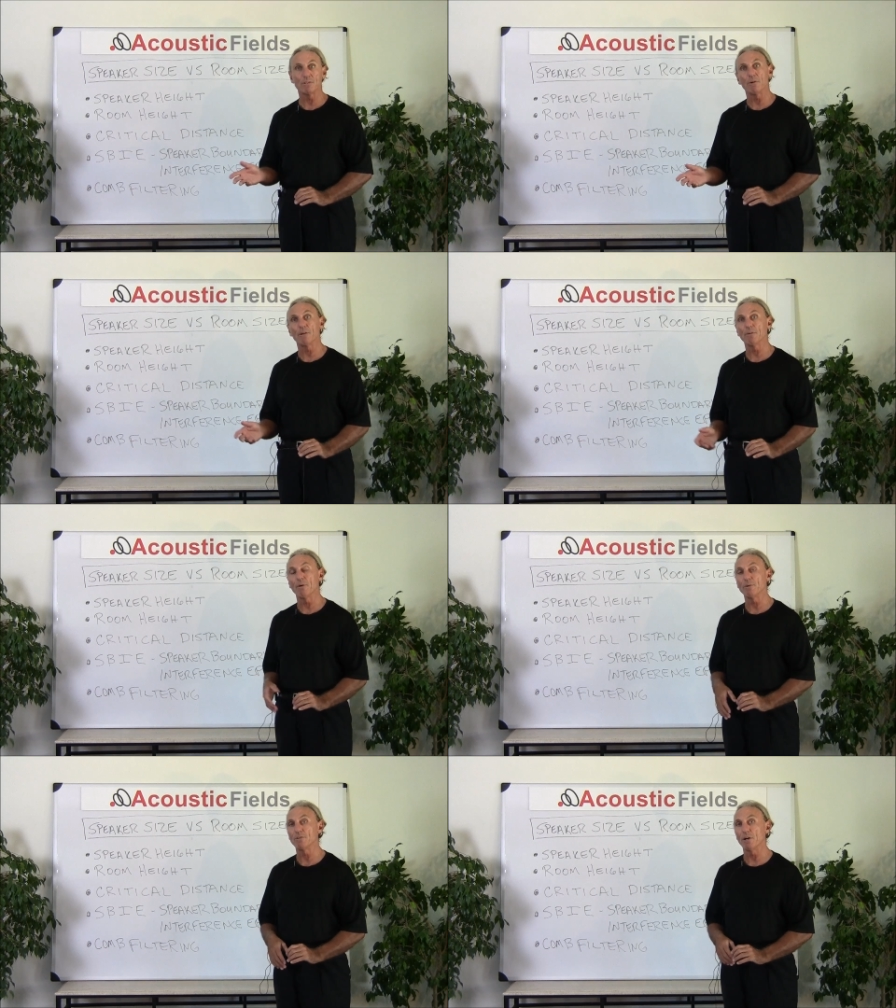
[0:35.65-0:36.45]
So I
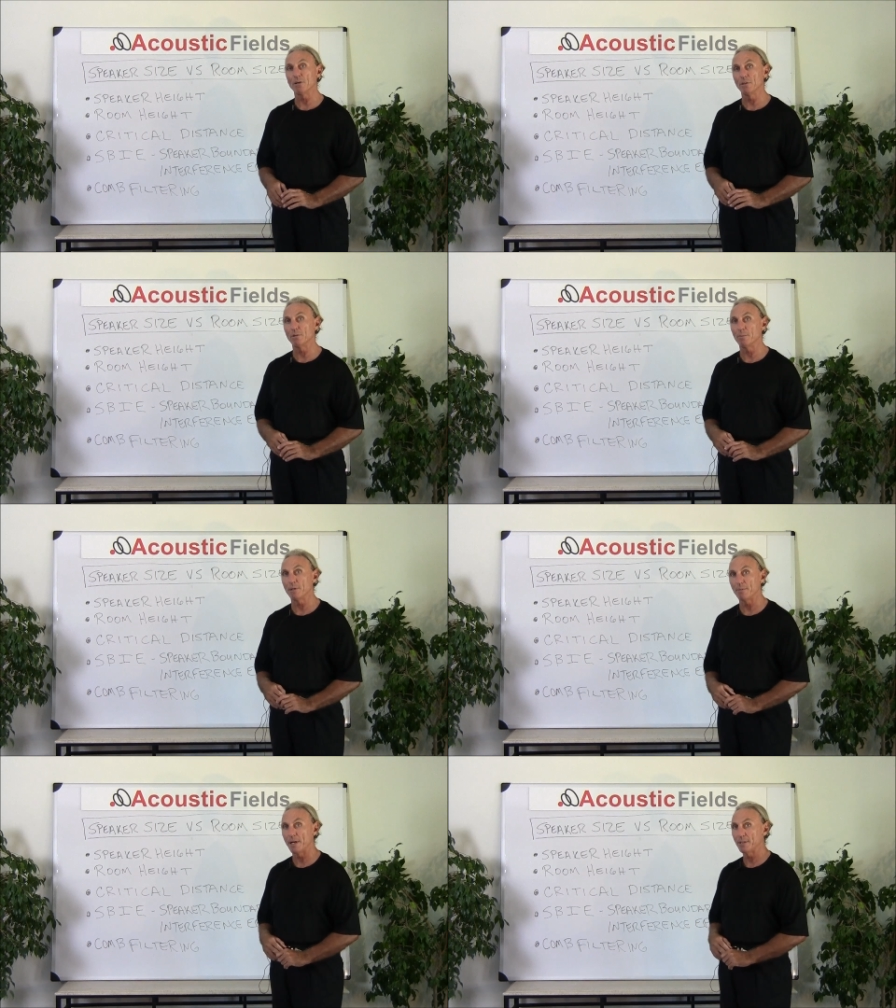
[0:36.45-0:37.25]
thought we'd talk a little
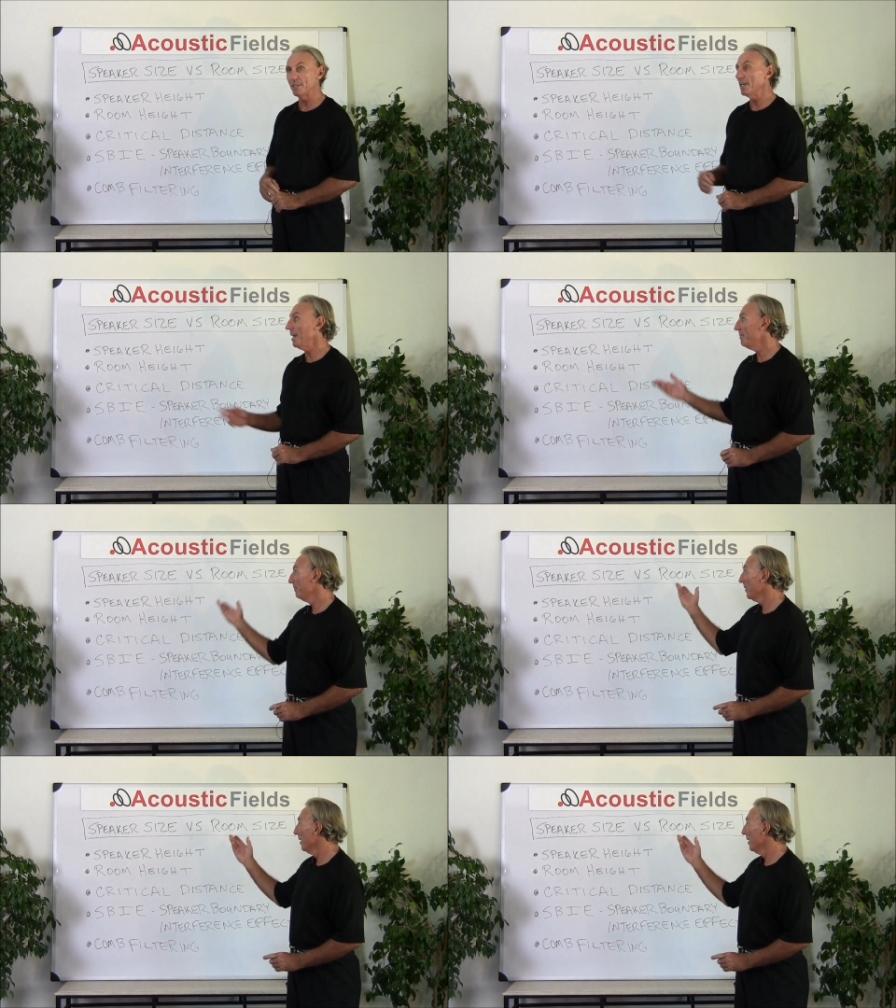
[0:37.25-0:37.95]
bit about it today.